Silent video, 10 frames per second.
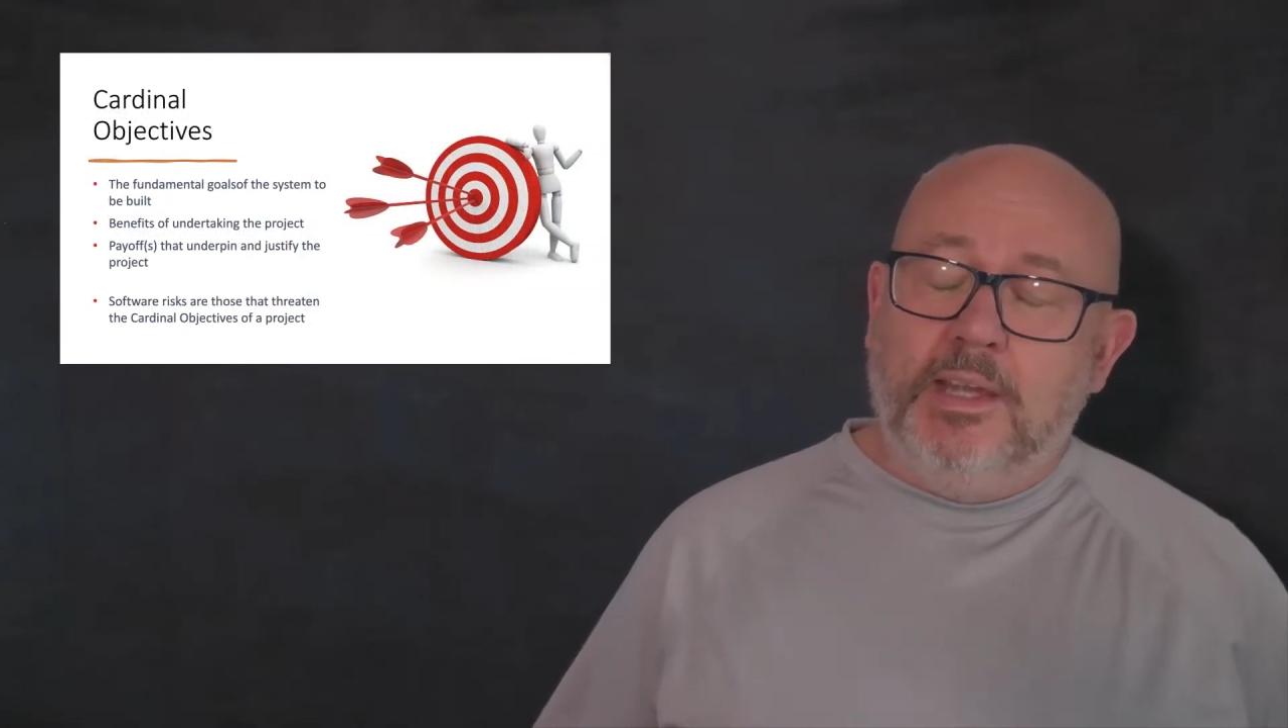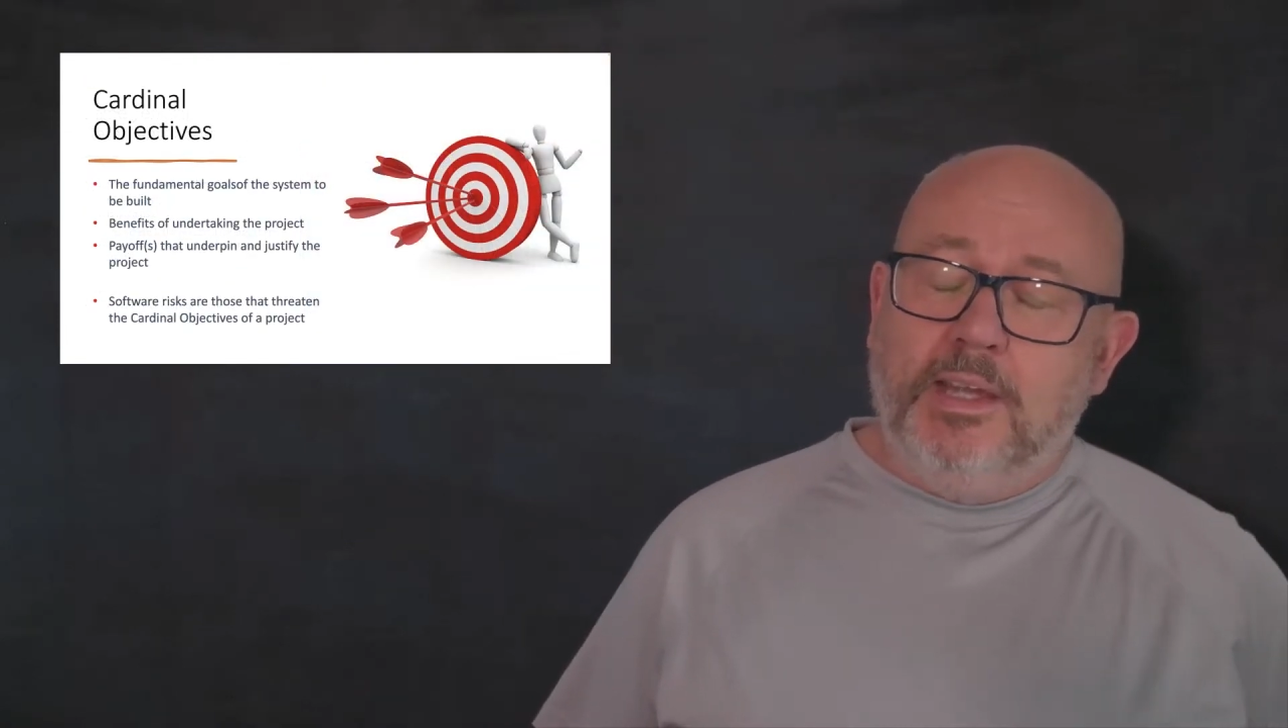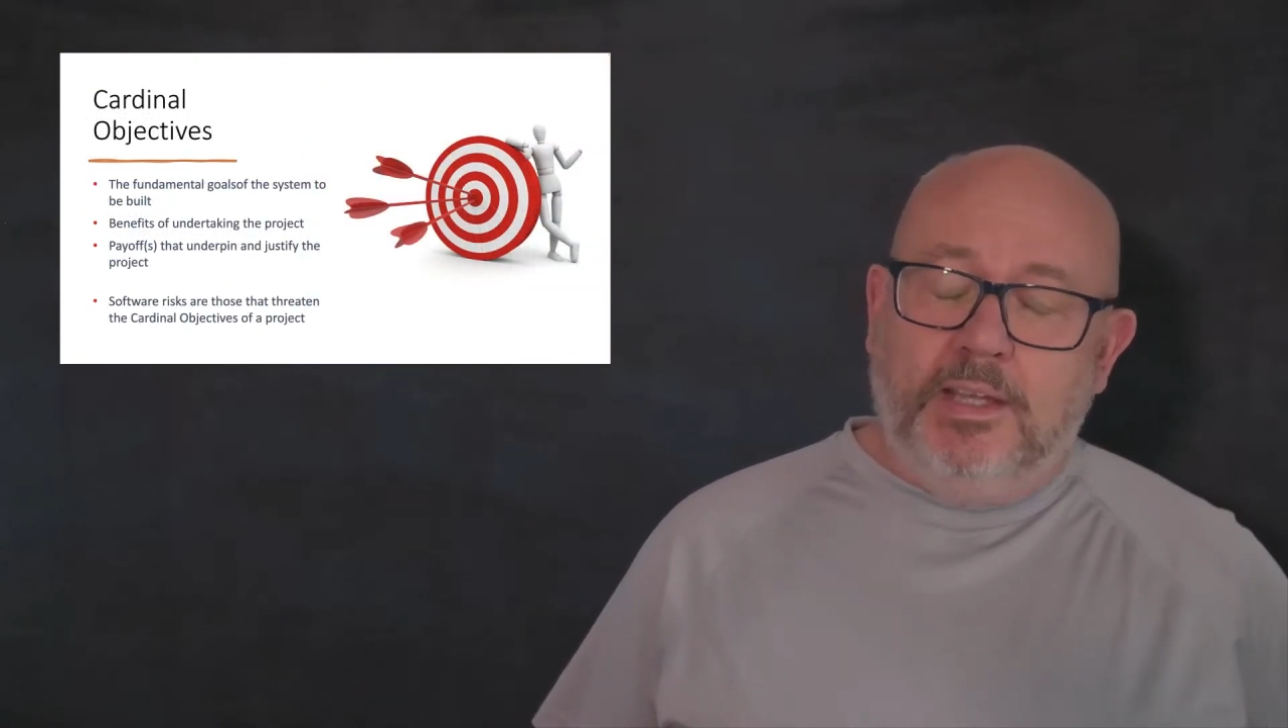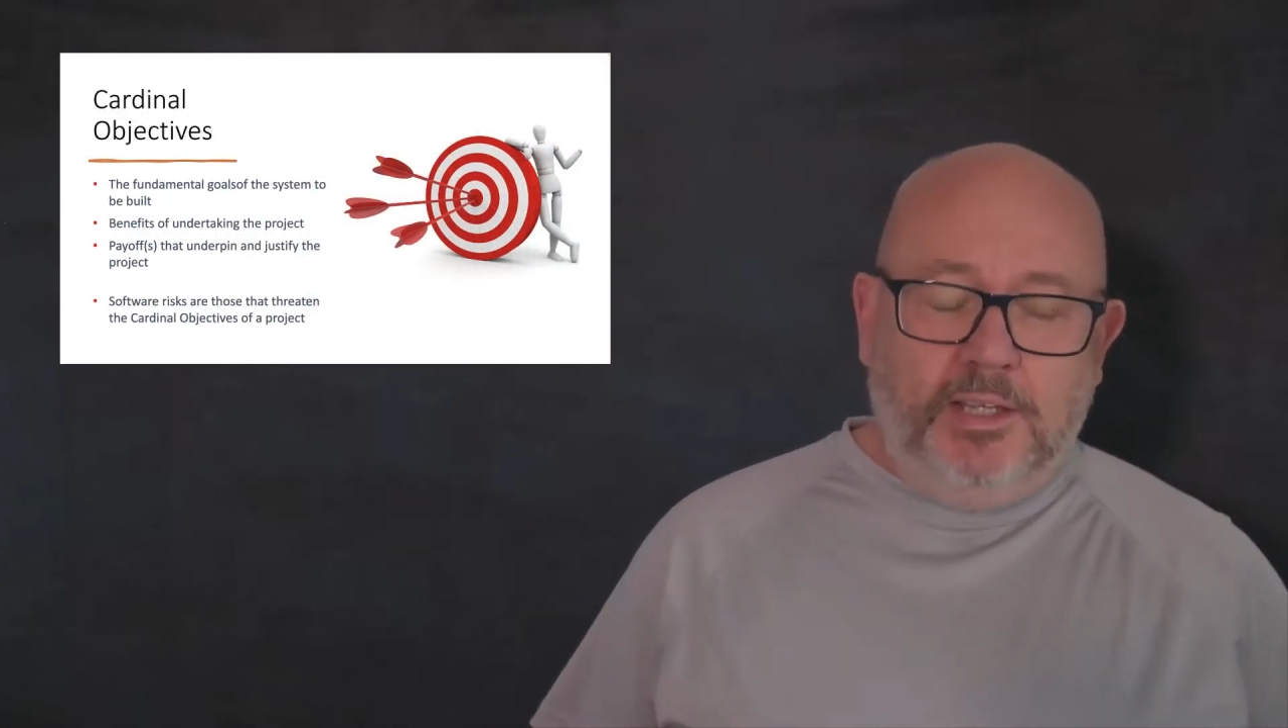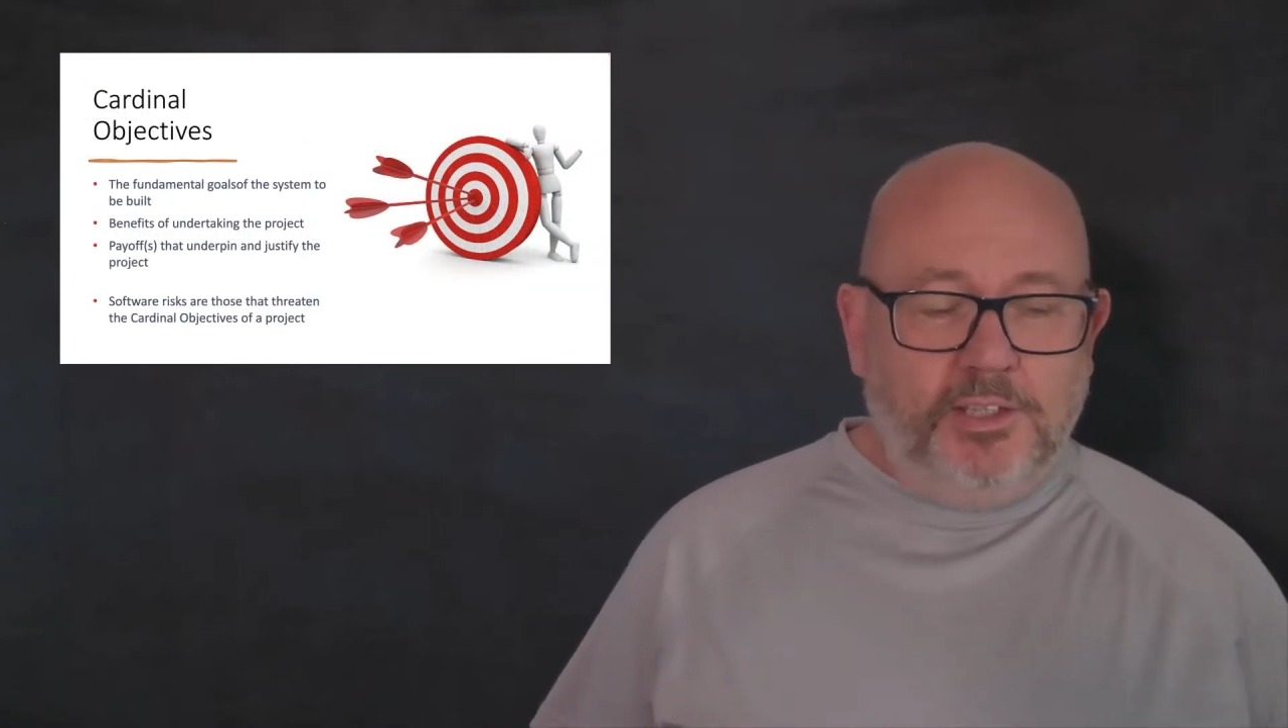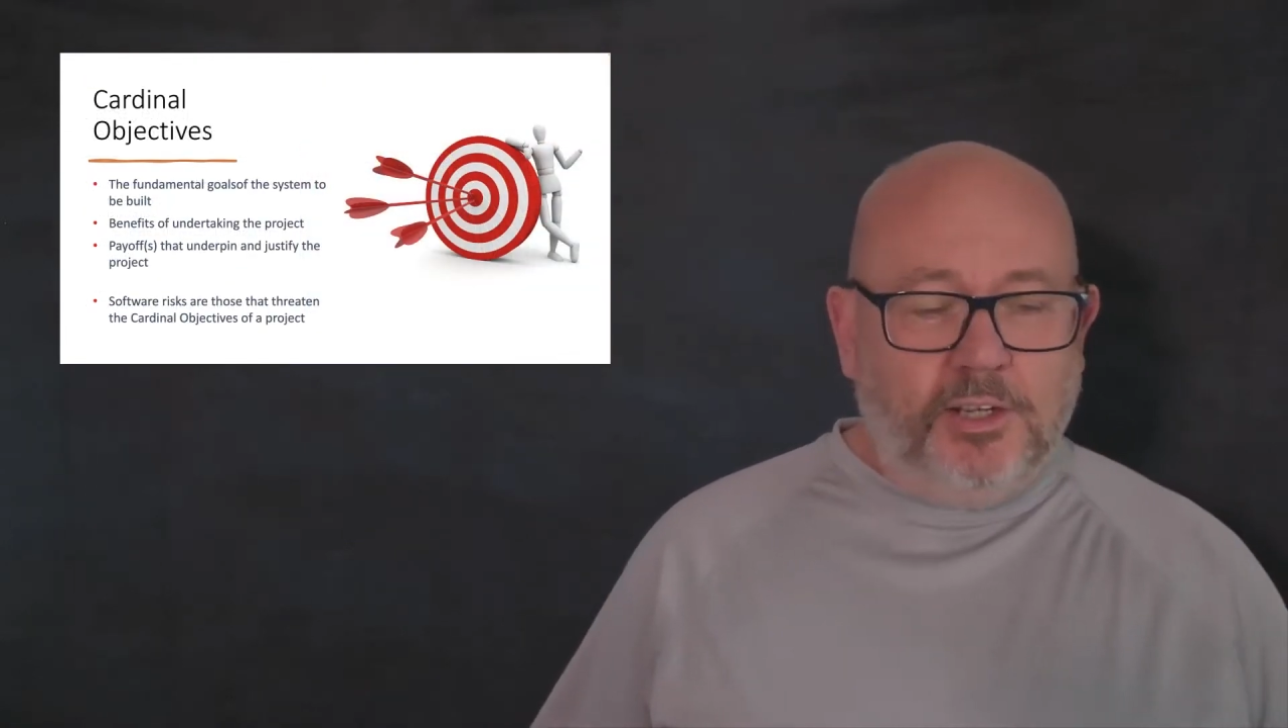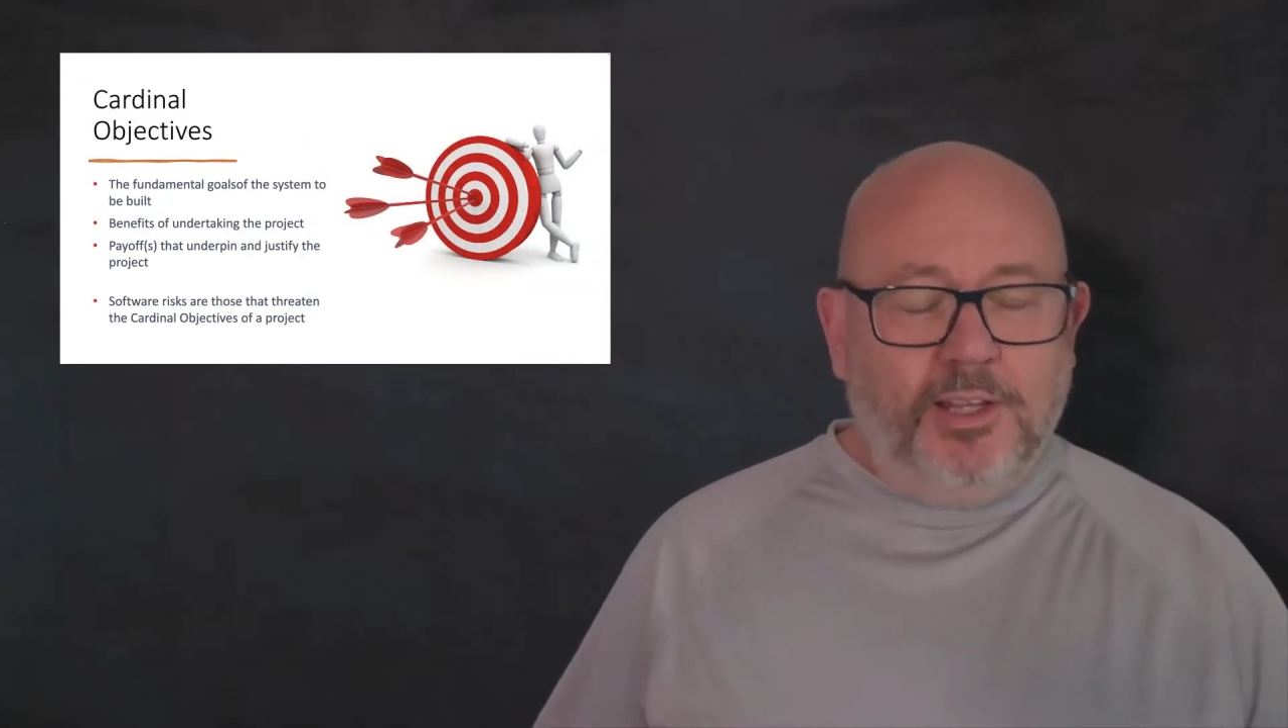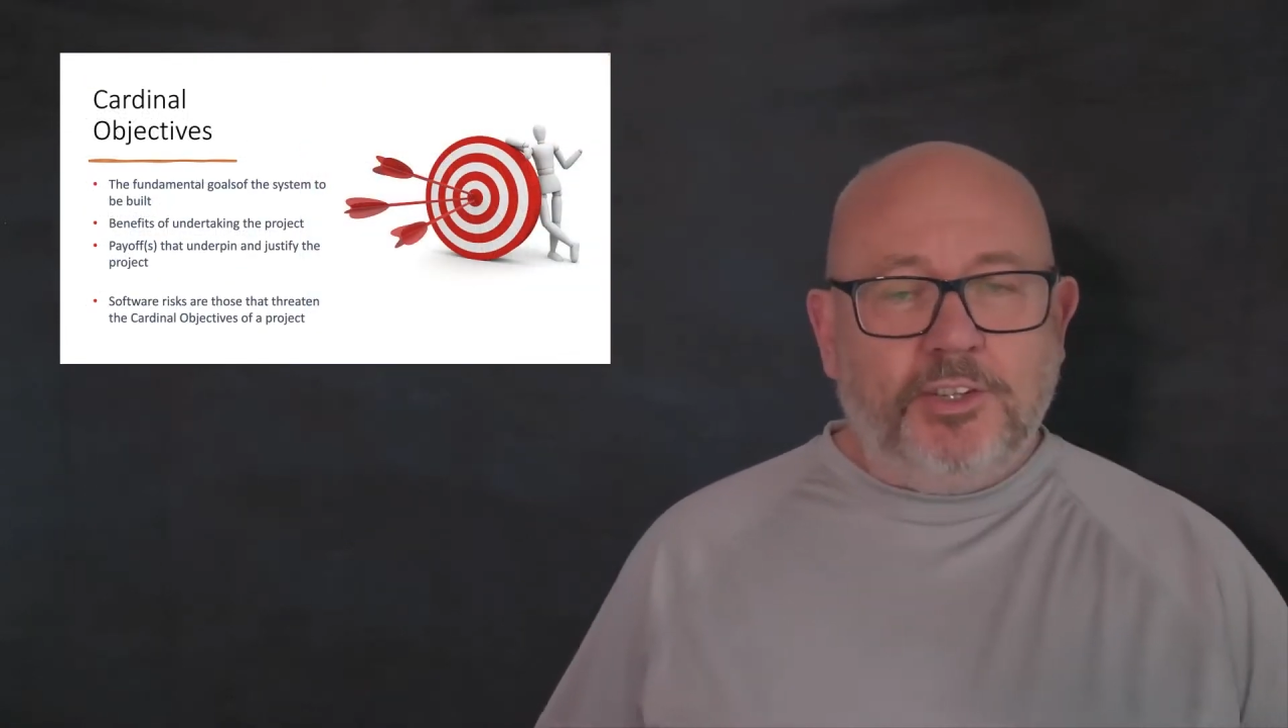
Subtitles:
So let's